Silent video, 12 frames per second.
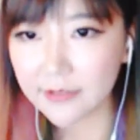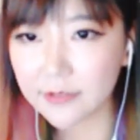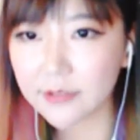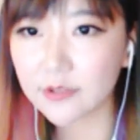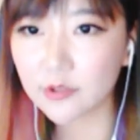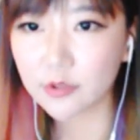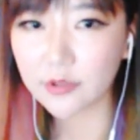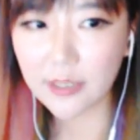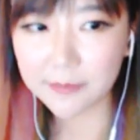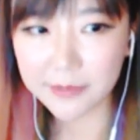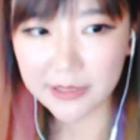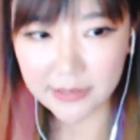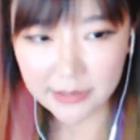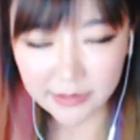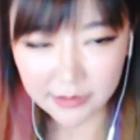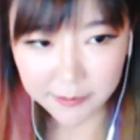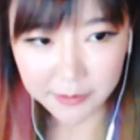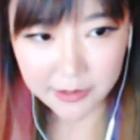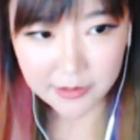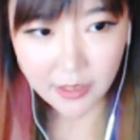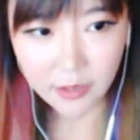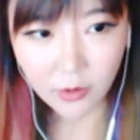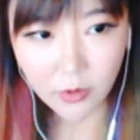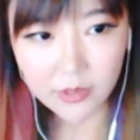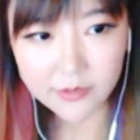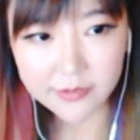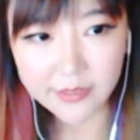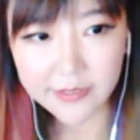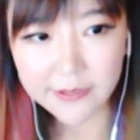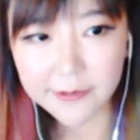to compete in the BlizzCon qualifier.